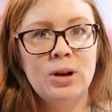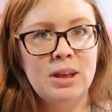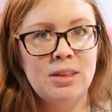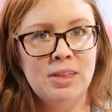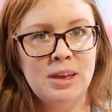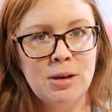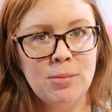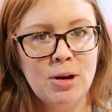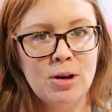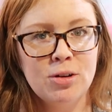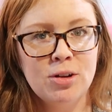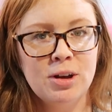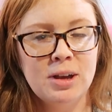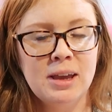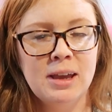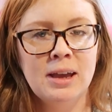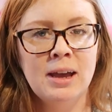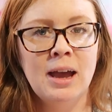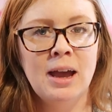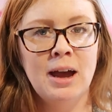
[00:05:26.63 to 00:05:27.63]
When I think about
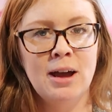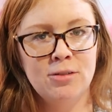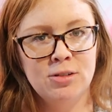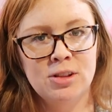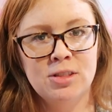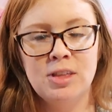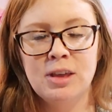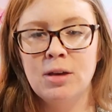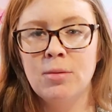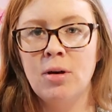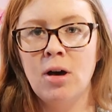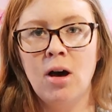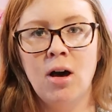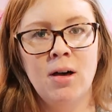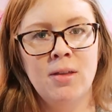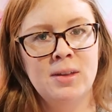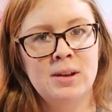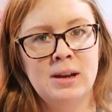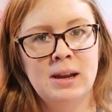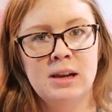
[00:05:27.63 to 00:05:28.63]
cooking, I often think about
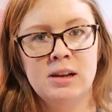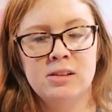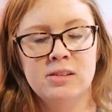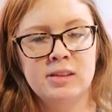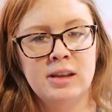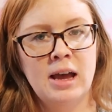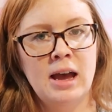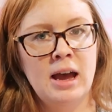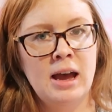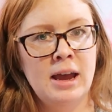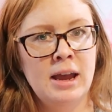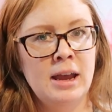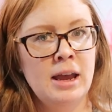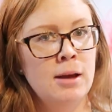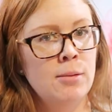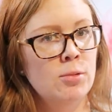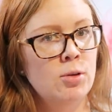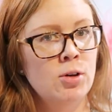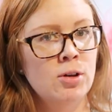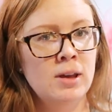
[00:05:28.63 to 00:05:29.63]
all the nights that I
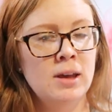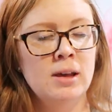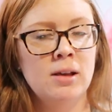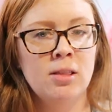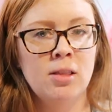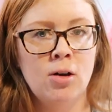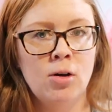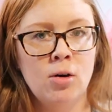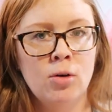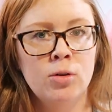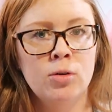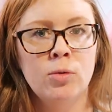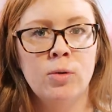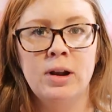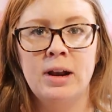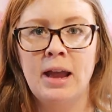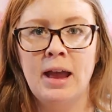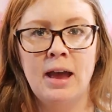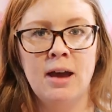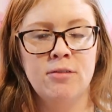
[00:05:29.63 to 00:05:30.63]
am cooking alone
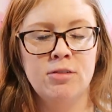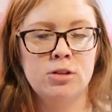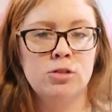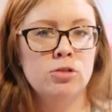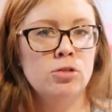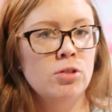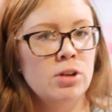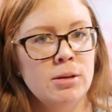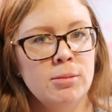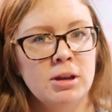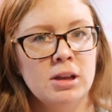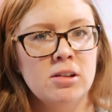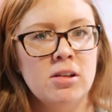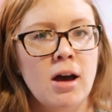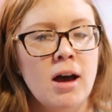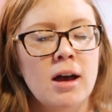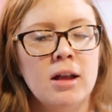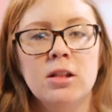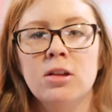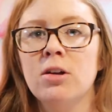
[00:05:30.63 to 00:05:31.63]
when I have a screaming
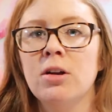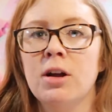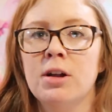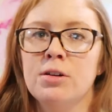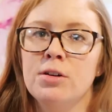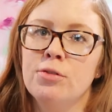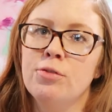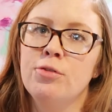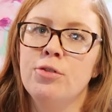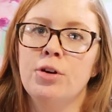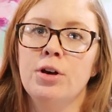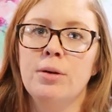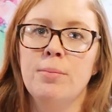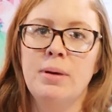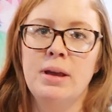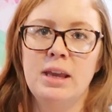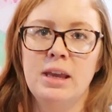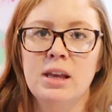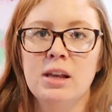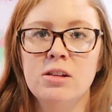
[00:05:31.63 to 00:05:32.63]
toddler underfoot,
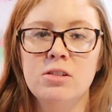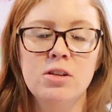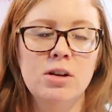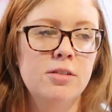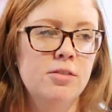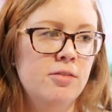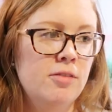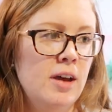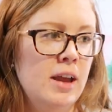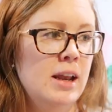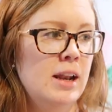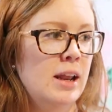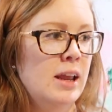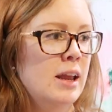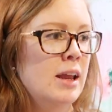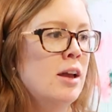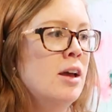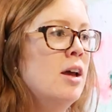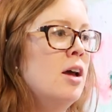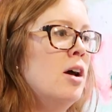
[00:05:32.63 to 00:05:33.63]
my kids are
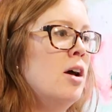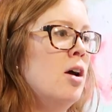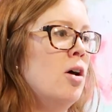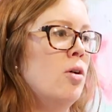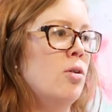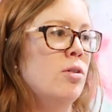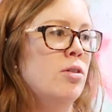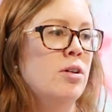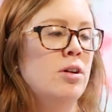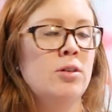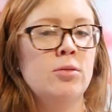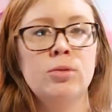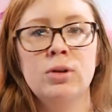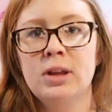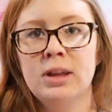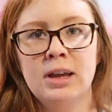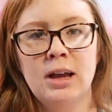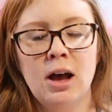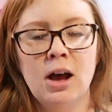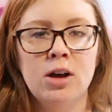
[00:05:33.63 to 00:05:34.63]
fighting, or they're
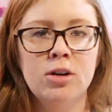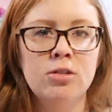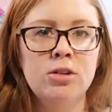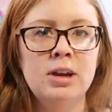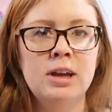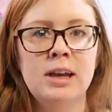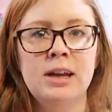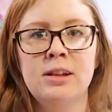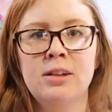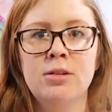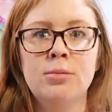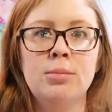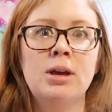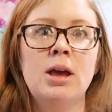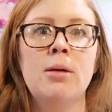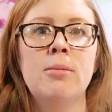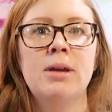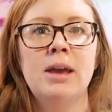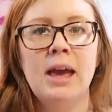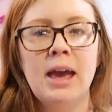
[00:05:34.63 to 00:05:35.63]
really hungry and they're
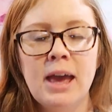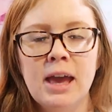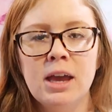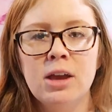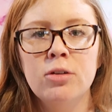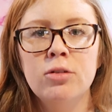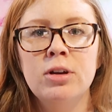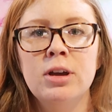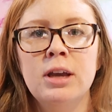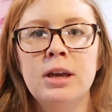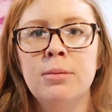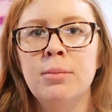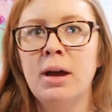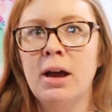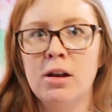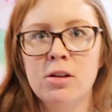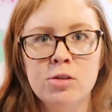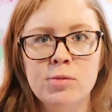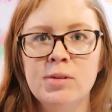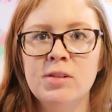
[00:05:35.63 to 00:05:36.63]
becoming hangry, and my
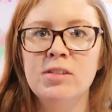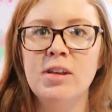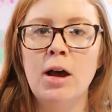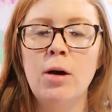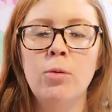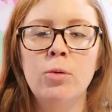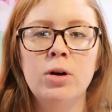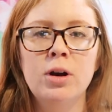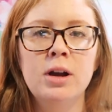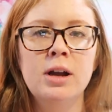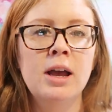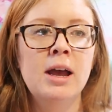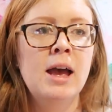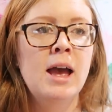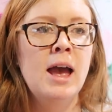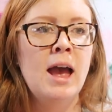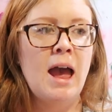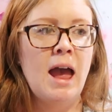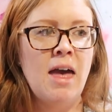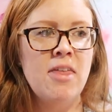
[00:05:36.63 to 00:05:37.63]
husband's at work.
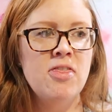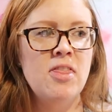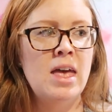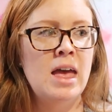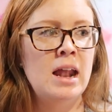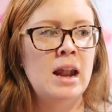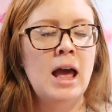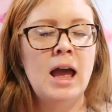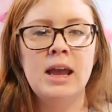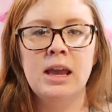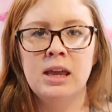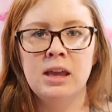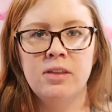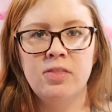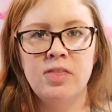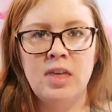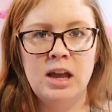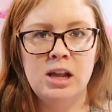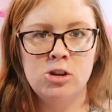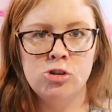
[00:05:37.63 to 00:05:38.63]
And then I
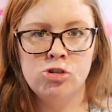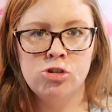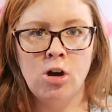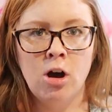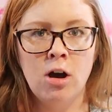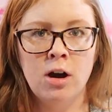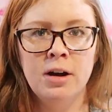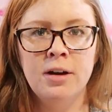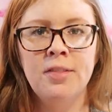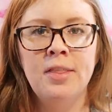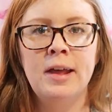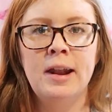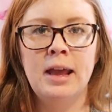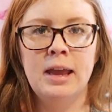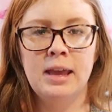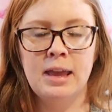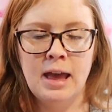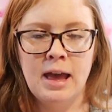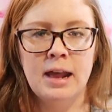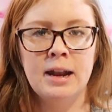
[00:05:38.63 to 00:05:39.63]
get that jar that I
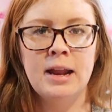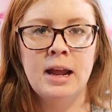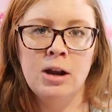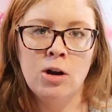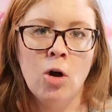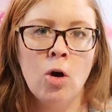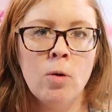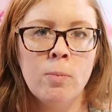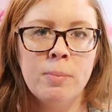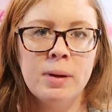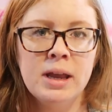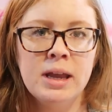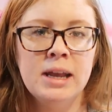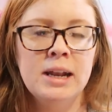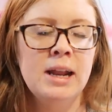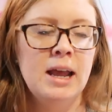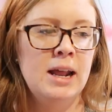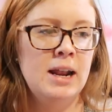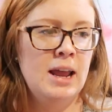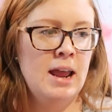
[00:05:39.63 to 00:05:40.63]
cannot open,
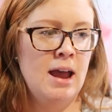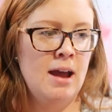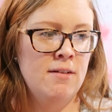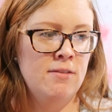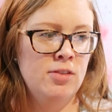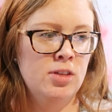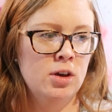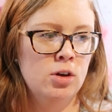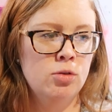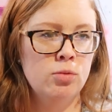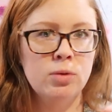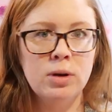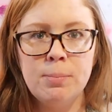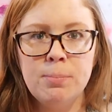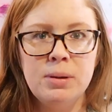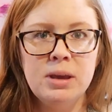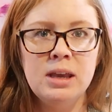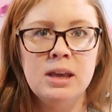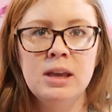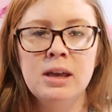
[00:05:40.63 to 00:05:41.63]
and I have the
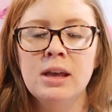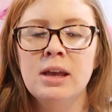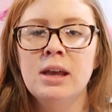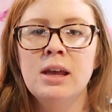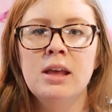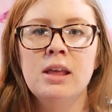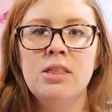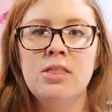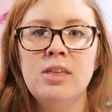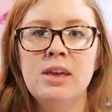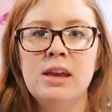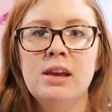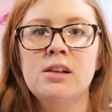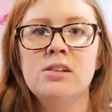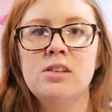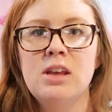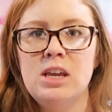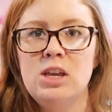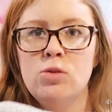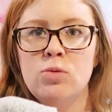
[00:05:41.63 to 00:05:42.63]
grippy
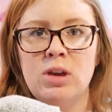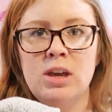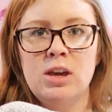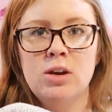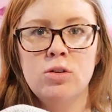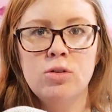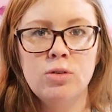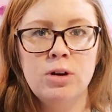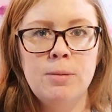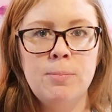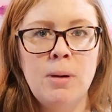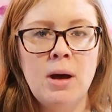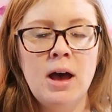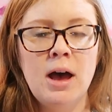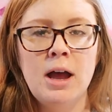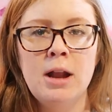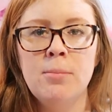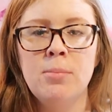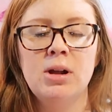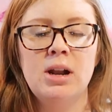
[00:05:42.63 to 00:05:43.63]
things that you can grip
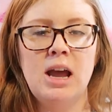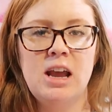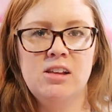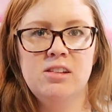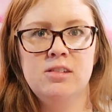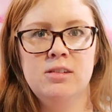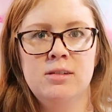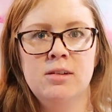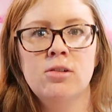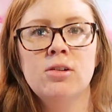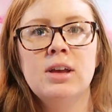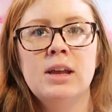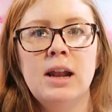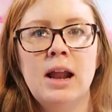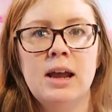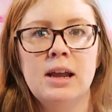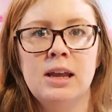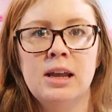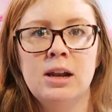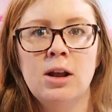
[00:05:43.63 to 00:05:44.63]
on, but I still
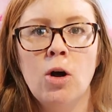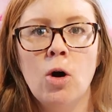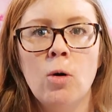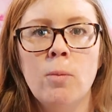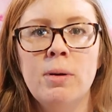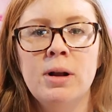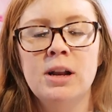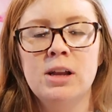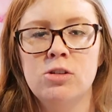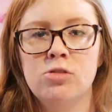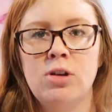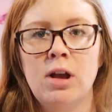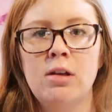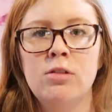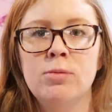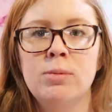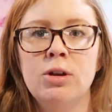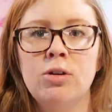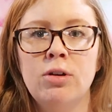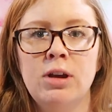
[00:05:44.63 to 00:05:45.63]
cannot get it open. It
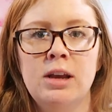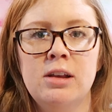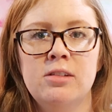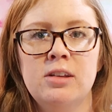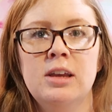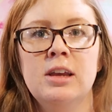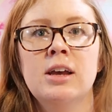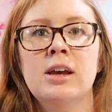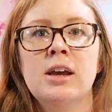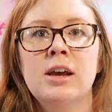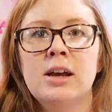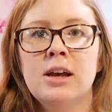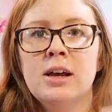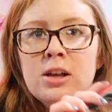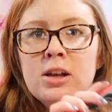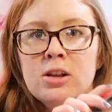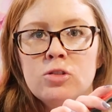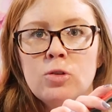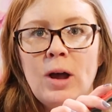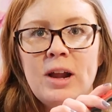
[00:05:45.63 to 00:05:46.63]
drives me crazy.
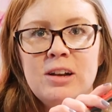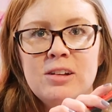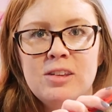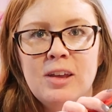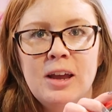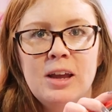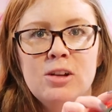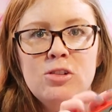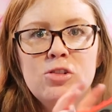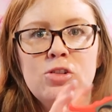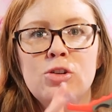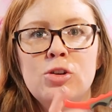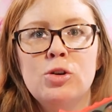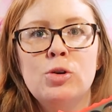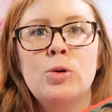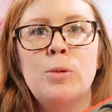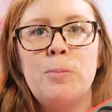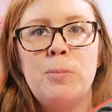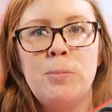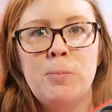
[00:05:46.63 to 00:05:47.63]
So I decided
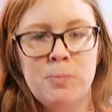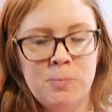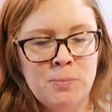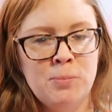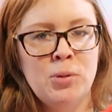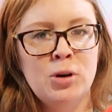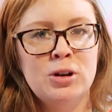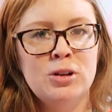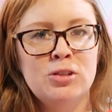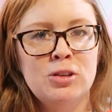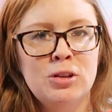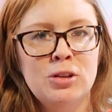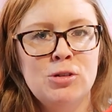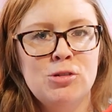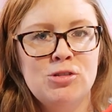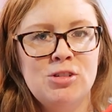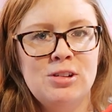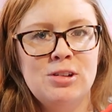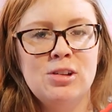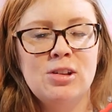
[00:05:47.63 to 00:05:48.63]
to put a
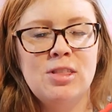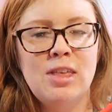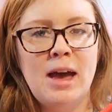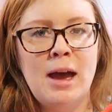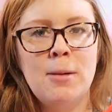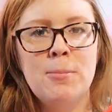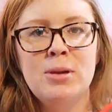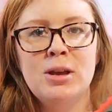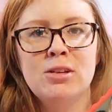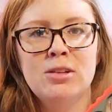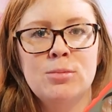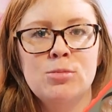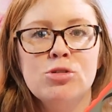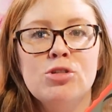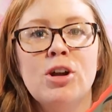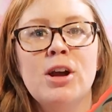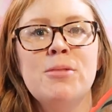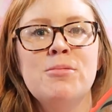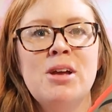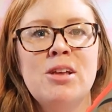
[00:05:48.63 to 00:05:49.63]
solution to that because I'm
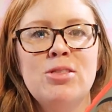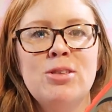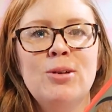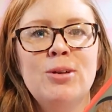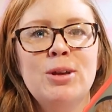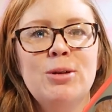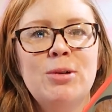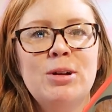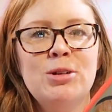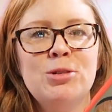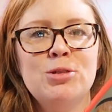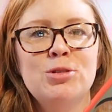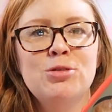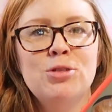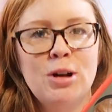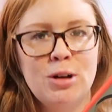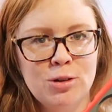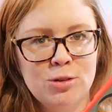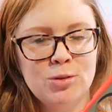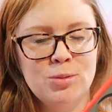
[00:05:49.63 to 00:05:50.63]
sure I'm not the only one who
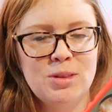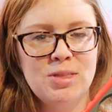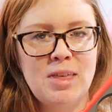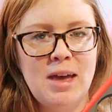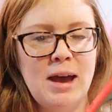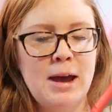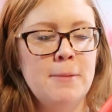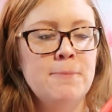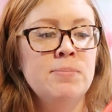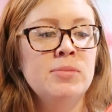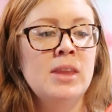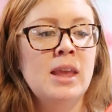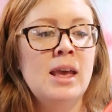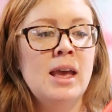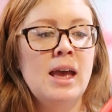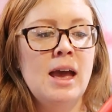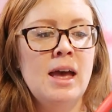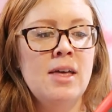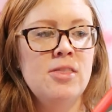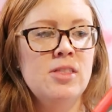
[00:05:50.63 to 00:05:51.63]
struggles with that.
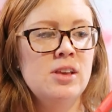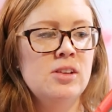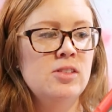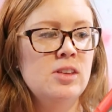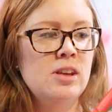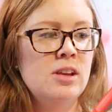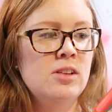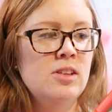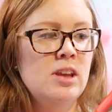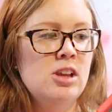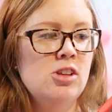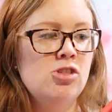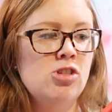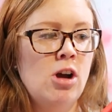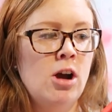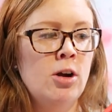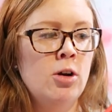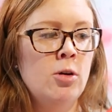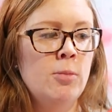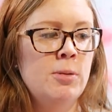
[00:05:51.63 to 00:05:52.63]
And this is a
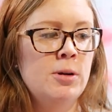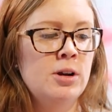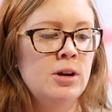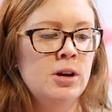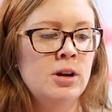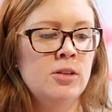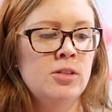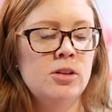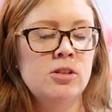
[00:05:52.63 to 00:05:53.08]
jar opener.